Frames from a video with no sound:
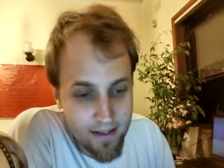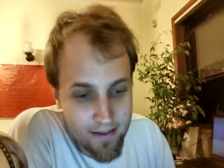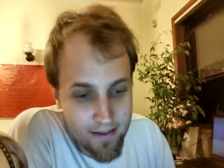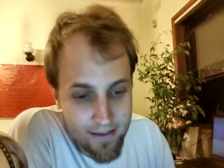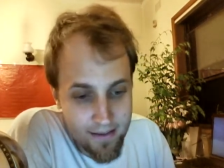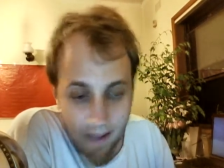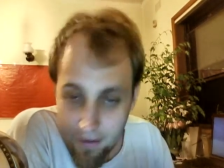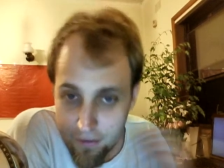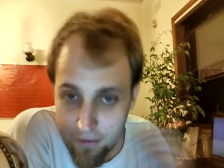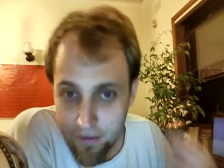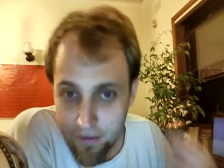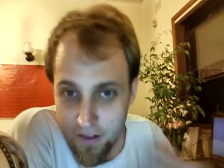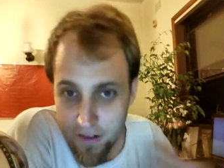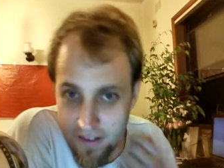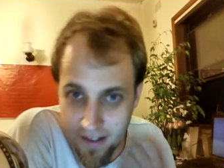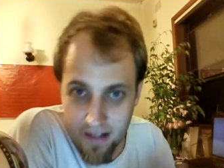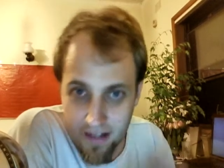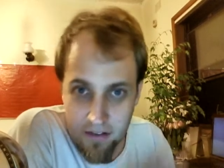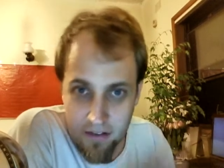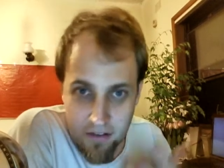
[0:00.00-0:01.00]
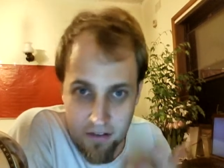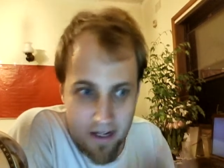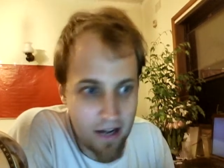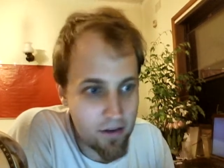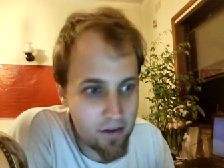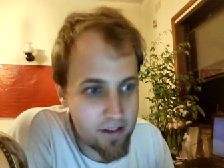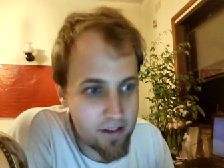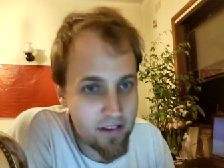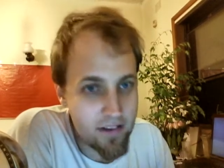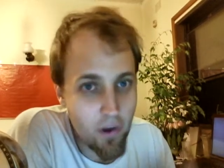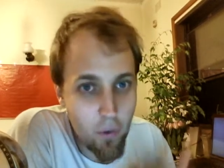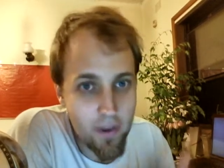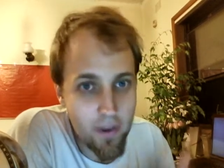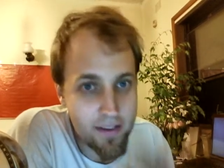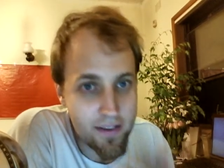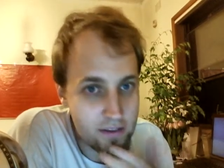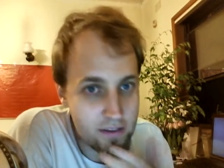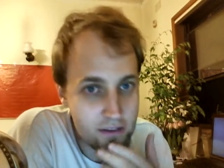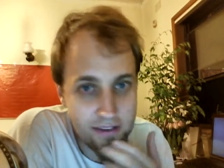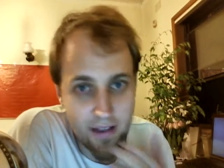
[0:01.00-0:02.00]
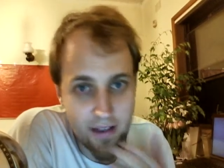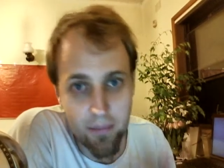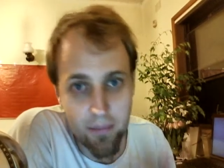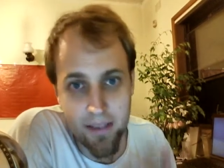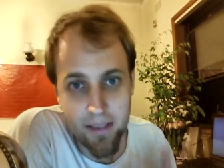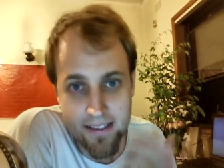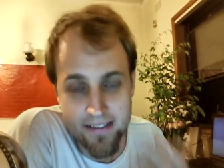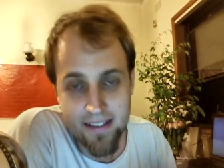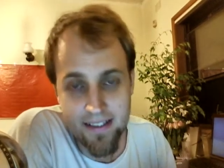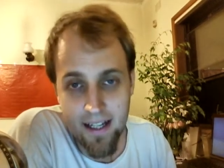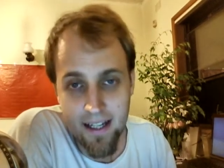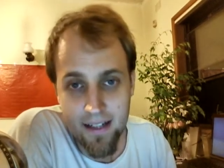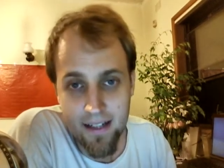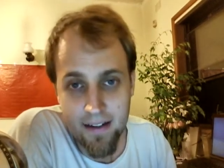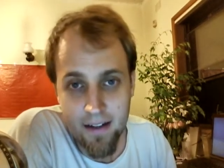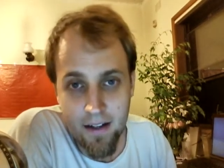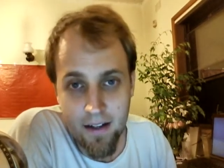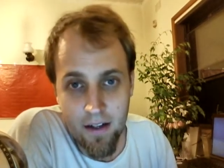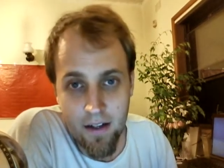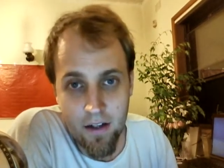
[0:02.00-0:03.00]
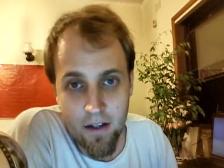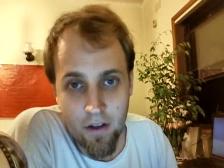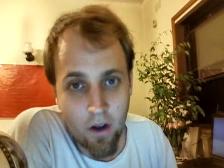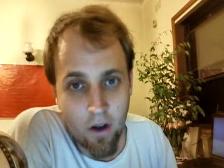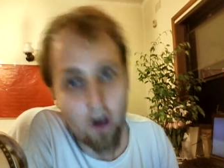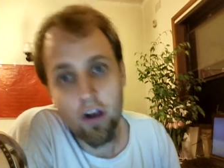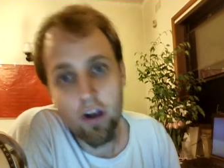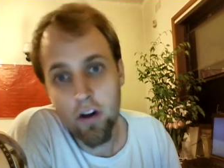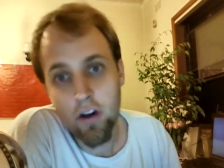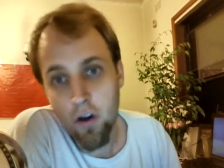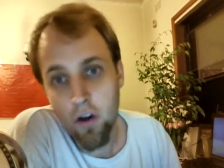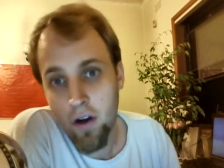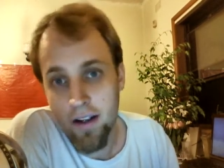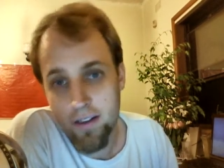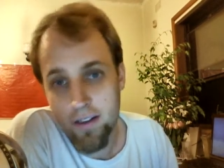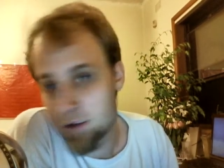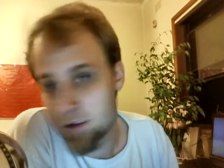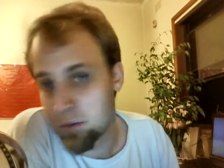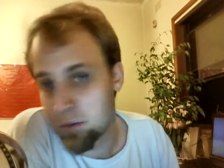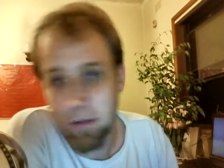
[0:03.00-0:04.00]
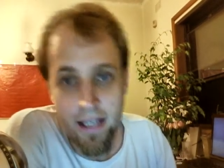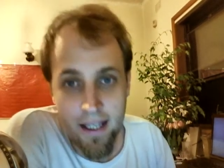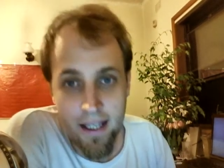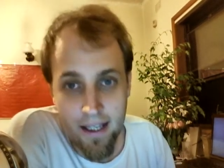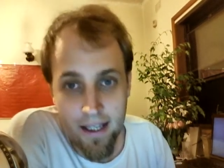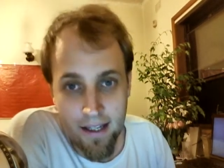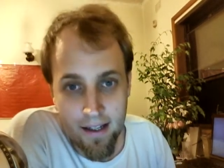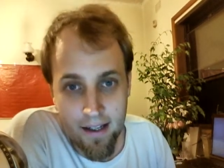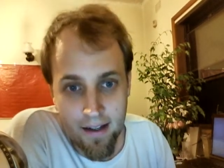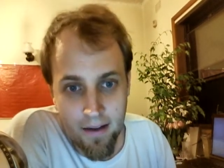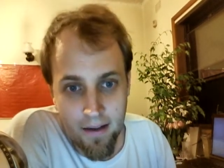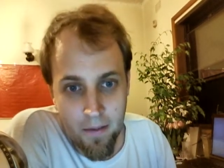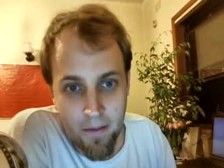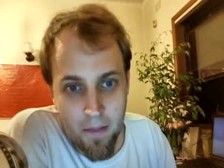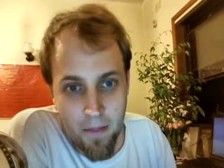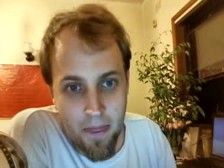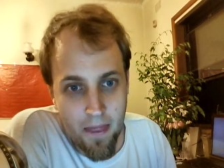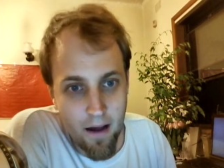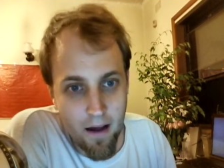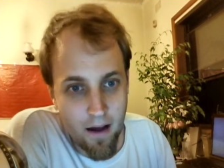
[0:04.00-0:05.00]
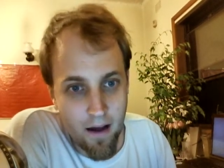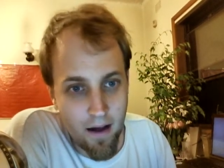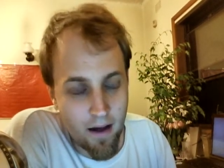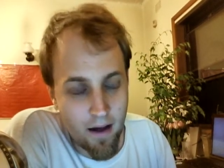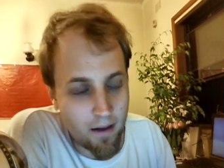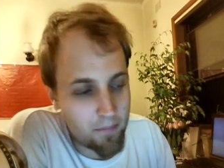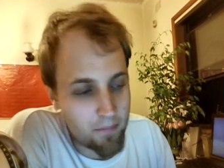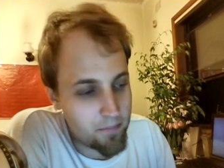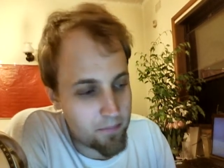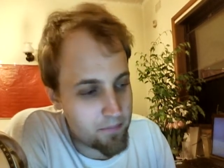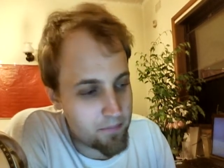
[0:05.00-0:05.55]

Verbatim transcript: that fertile ground is always to some extent not going to be um,